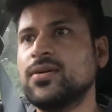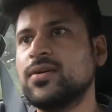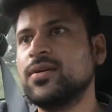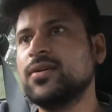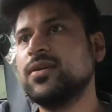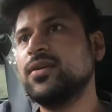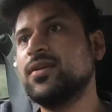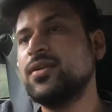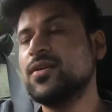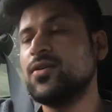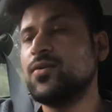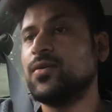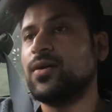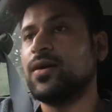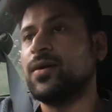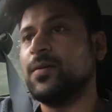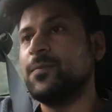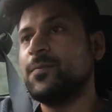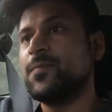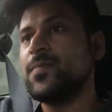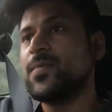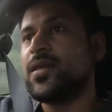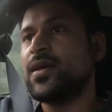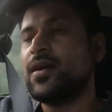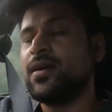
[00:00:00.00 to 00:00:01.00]
You know what?
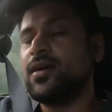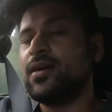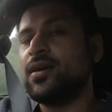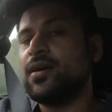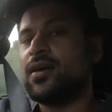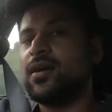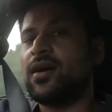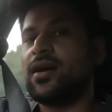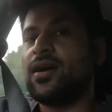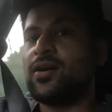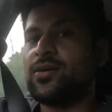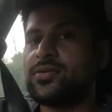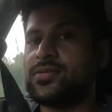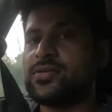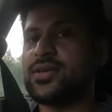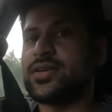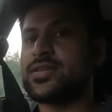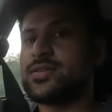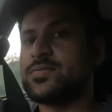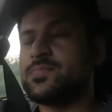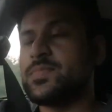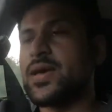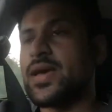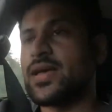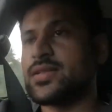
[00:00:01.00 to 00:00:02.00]
I was
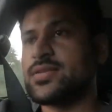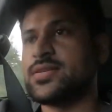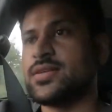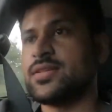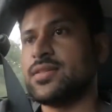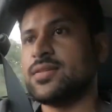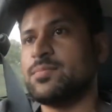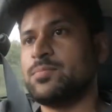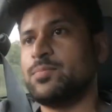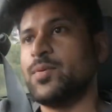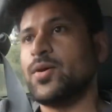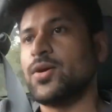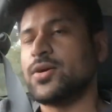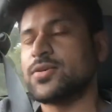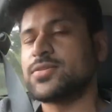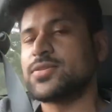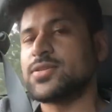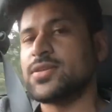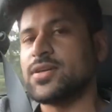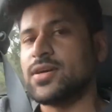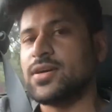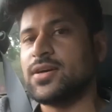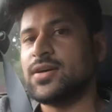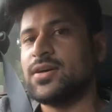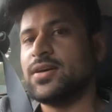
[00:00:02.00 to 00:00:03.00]
expecting the
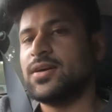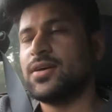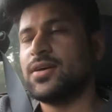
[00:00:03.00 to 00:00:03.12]
Boxster